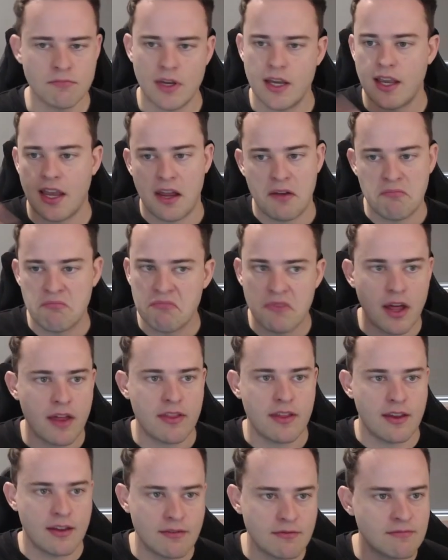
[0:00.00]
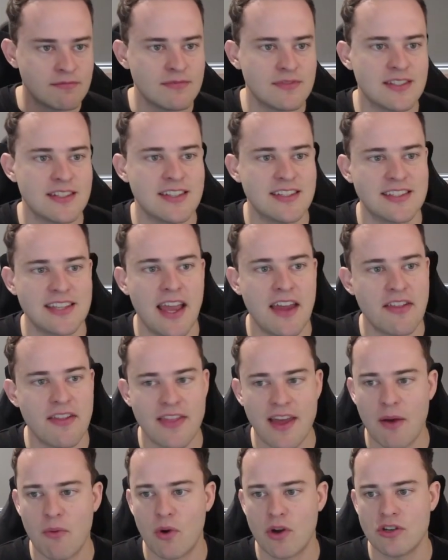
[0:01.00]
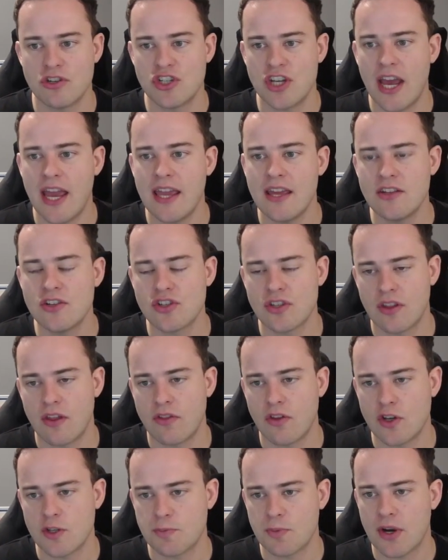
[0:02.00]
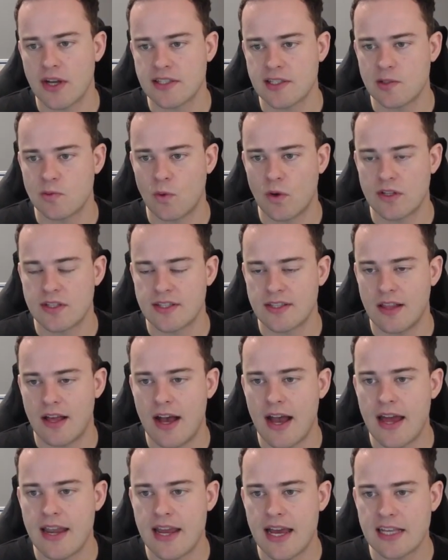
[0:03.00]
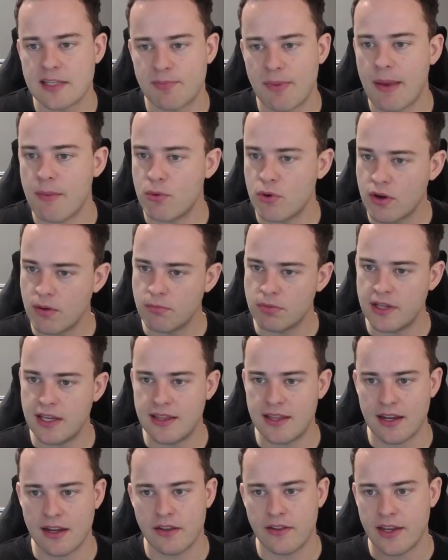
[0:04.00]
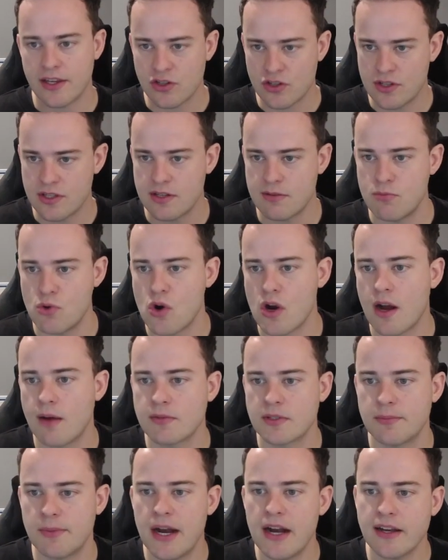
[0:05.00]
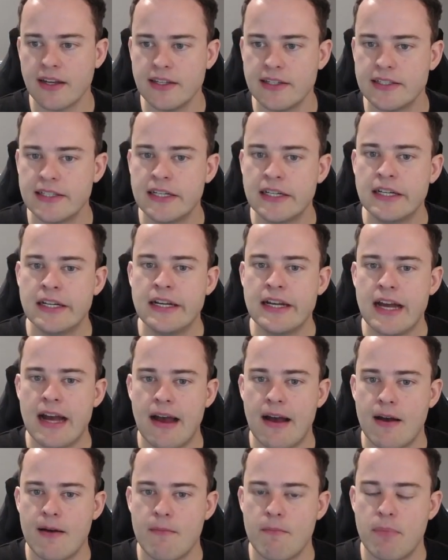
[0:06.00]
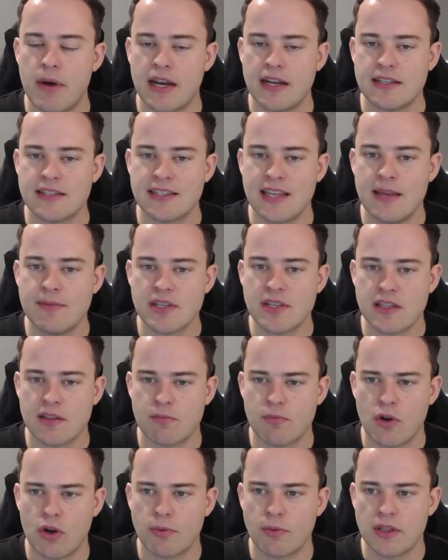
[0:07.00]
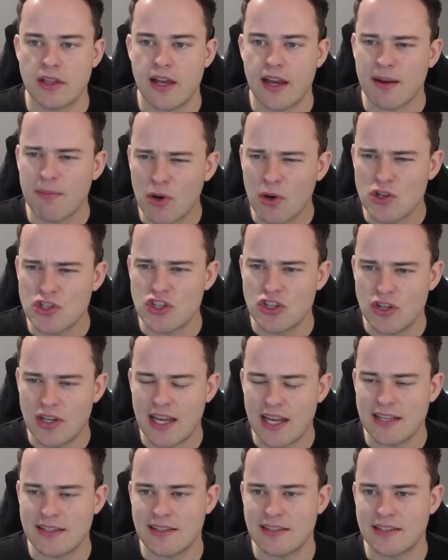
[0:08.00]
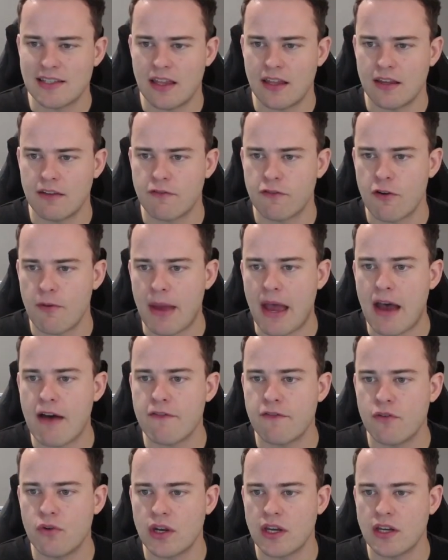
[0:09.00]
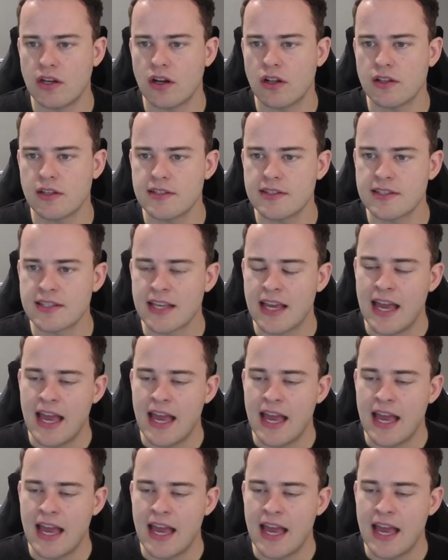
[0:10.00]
Again, nothing to say that that won't change and that those prices won't slide as people complete their collections and more come to market. But it seems at the moment like most uniques are selling for about $40.